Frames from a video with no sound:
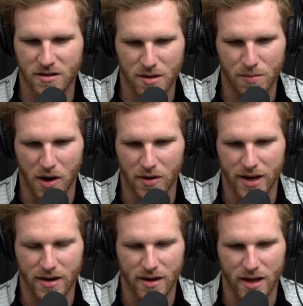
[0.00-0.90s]

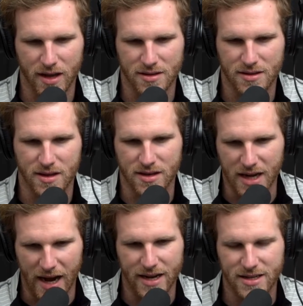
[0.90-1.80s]
component, it's the
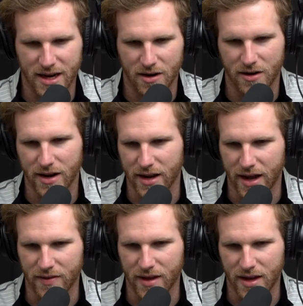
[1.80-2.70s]
dietary,
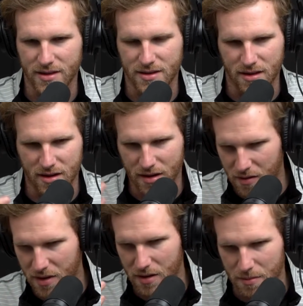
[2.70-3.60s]
and then it's
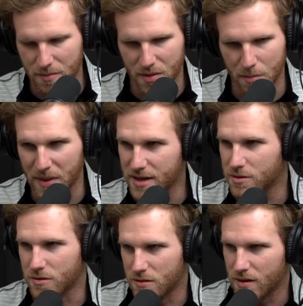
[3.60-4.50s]
the
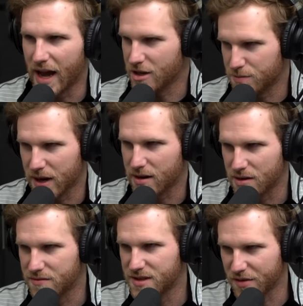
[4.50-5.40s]
mental aspect
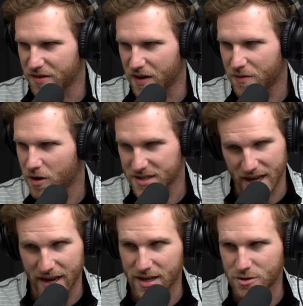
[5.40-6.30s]
of 75 hard. Is
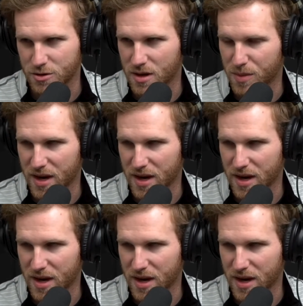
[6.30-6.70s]
that it? Is there something